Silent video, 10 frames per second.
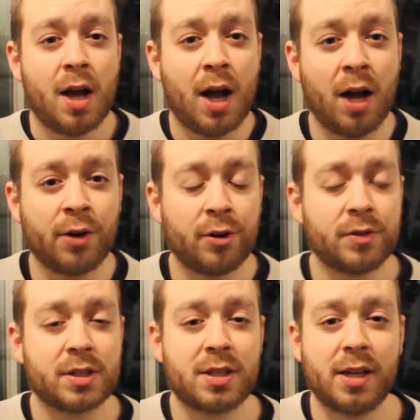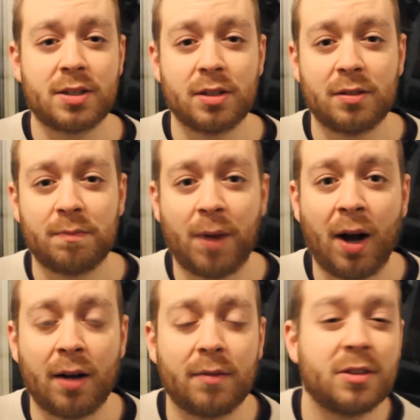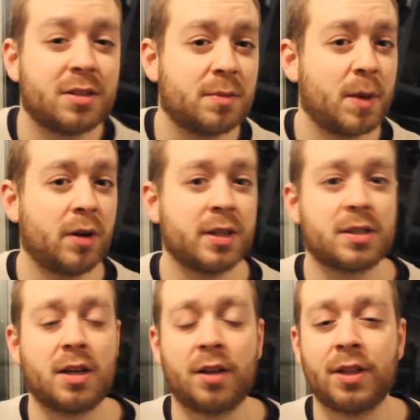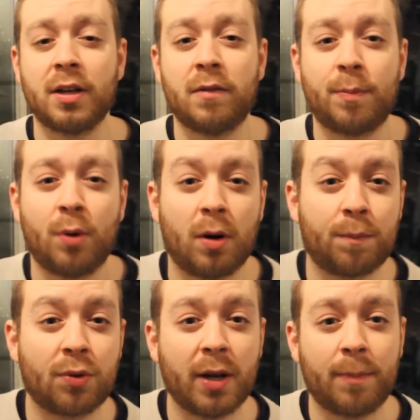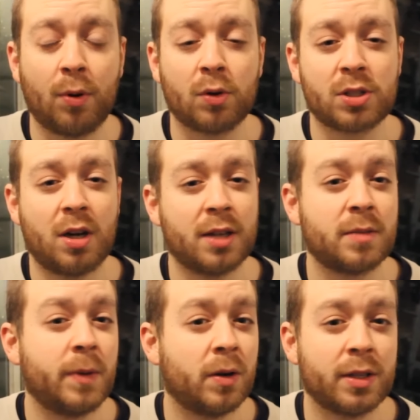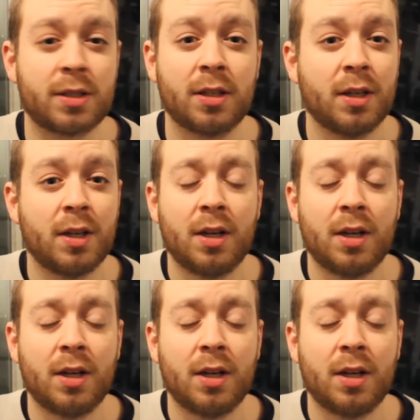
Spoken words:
earlier in the season, but to be honest, I think Liverpool are a pretty poor side, to be honest.